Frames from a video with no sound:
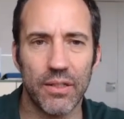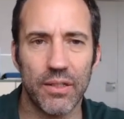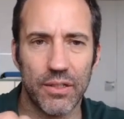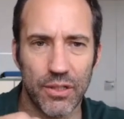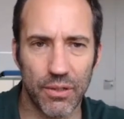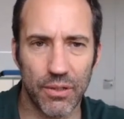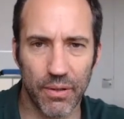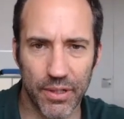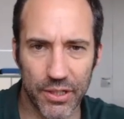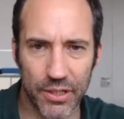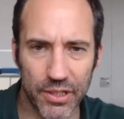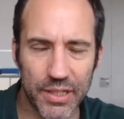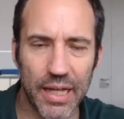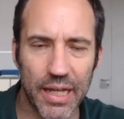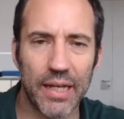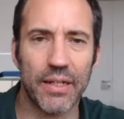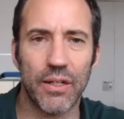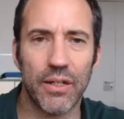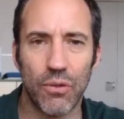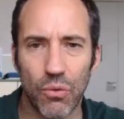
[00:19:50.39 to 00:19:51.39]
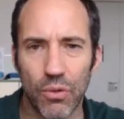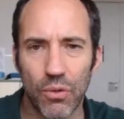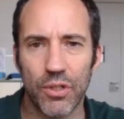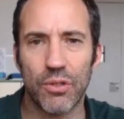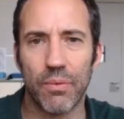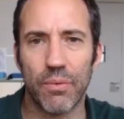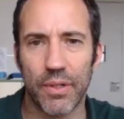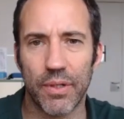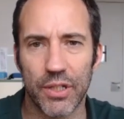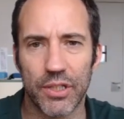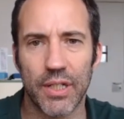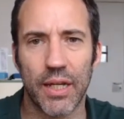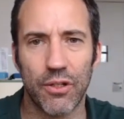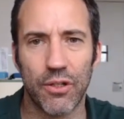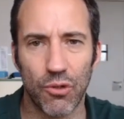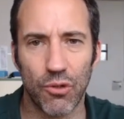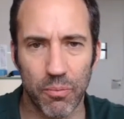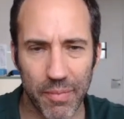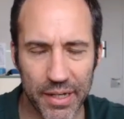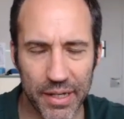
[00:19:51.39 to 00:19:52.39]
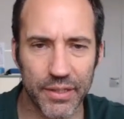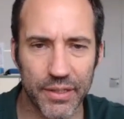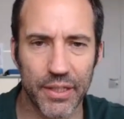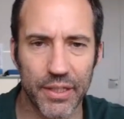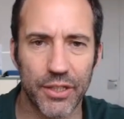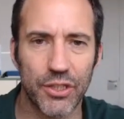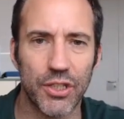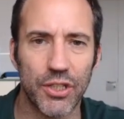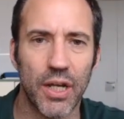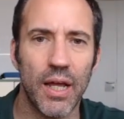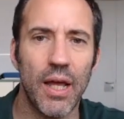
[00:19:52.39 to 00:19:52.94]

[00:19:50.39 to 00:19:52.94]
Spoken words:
to understand in order to understand your message